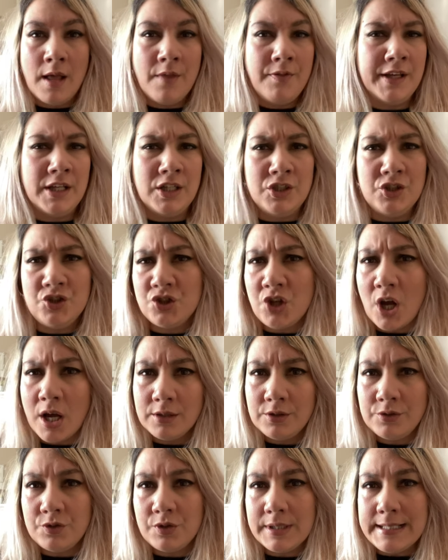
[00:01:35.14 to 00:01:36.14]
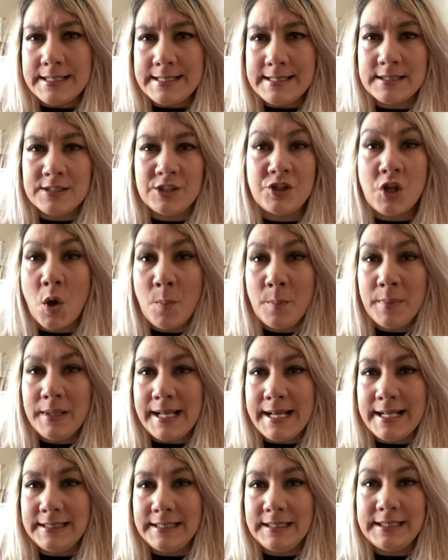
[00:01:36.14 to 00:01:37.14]
The enchantress
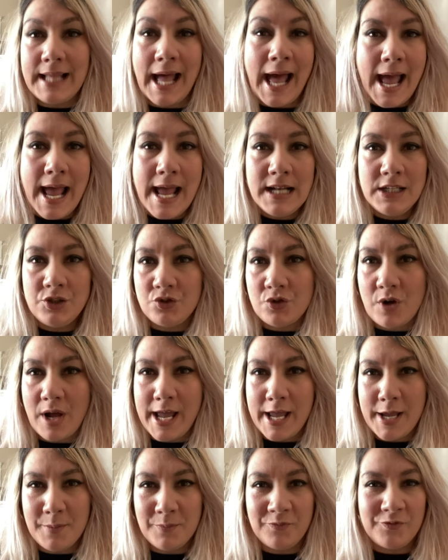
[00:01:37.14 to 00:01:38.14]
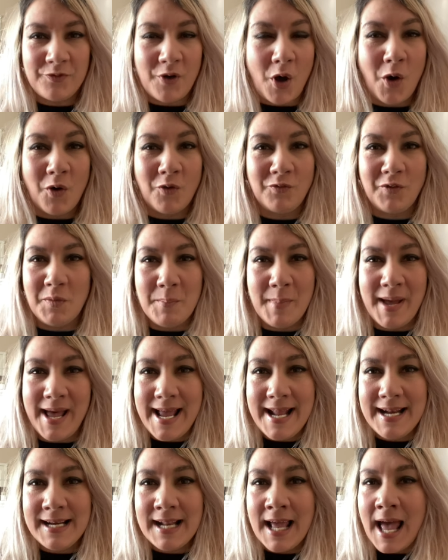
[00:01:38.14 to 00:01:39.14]
dominated and triumphed over
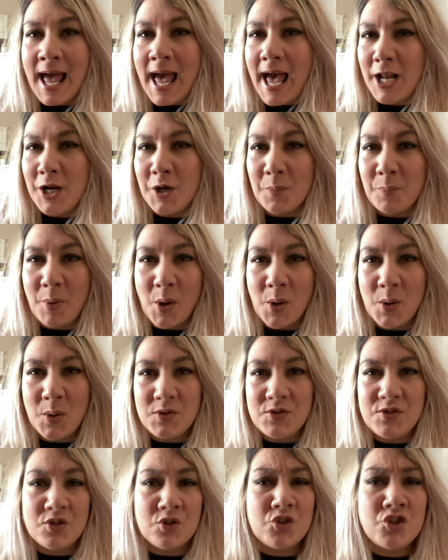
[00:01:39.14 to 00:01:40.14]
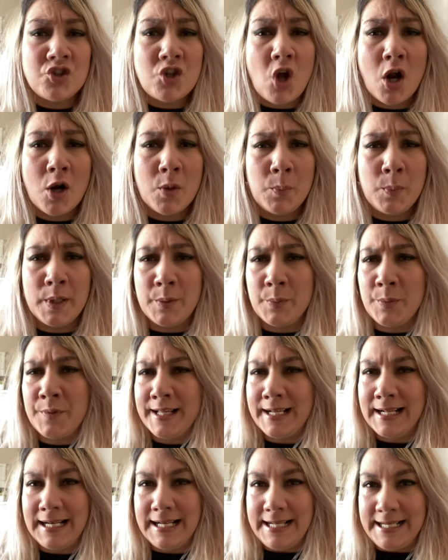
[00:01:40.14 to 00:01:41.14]
men and opposed sharply with the
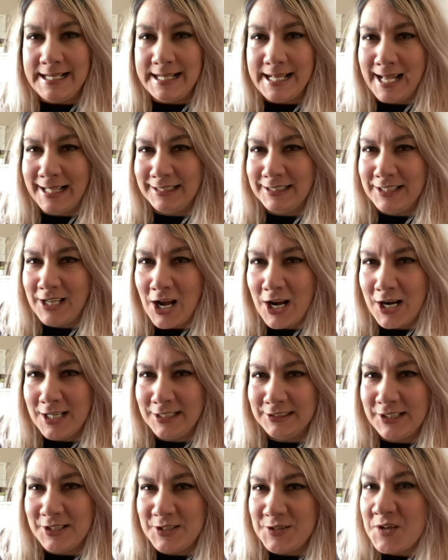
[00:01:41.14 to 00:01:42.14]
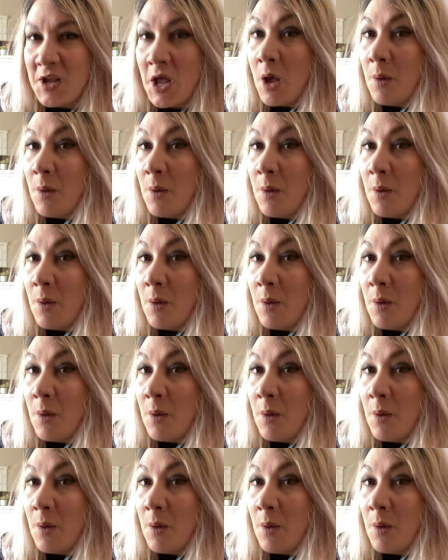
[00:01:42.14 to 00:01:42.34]
clean cut characters